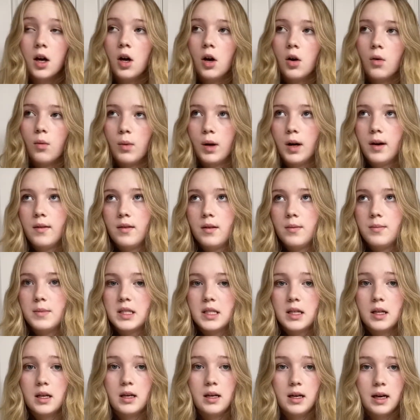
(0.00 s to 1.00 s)
One of them is
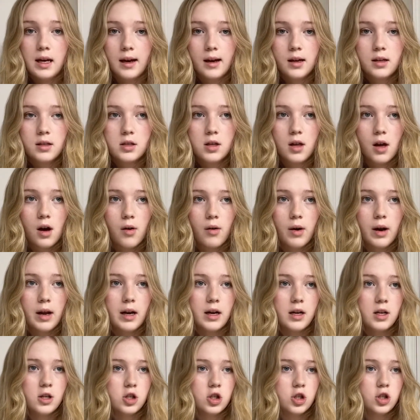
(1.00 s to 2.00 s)
the NYX though, and
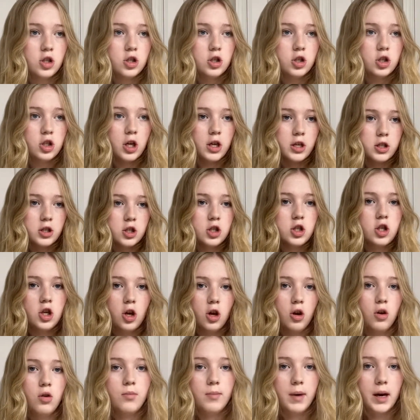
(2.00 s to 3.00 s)
it's just
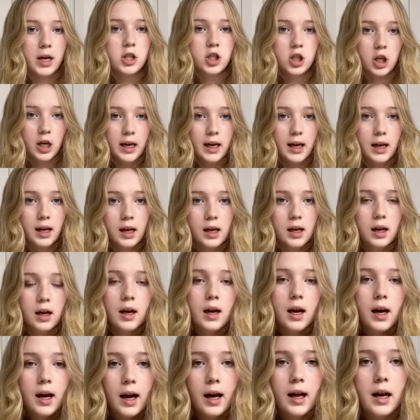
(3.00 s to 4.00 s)
too much ink,
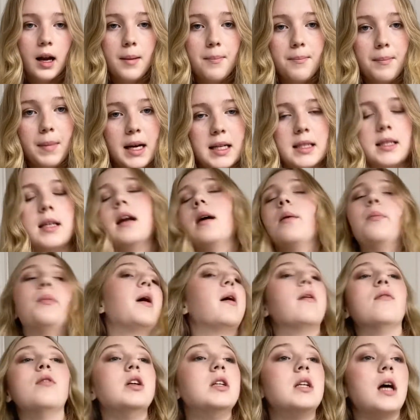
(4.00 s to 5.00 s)
and I mess it up
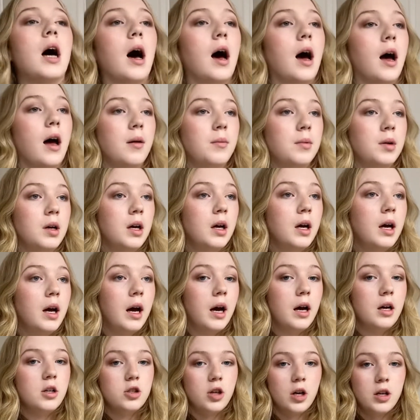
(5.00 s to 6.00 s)
every time.
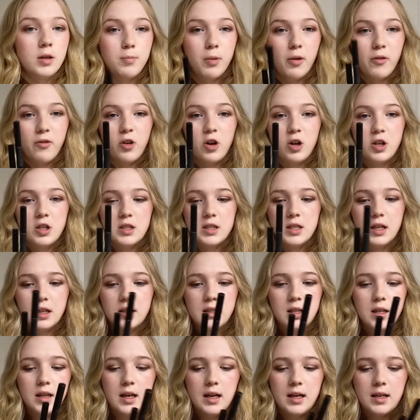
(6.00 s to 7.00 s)
And so I prefer to stick to
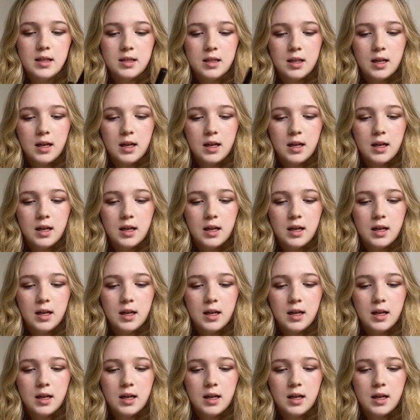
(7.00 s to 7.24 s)
this.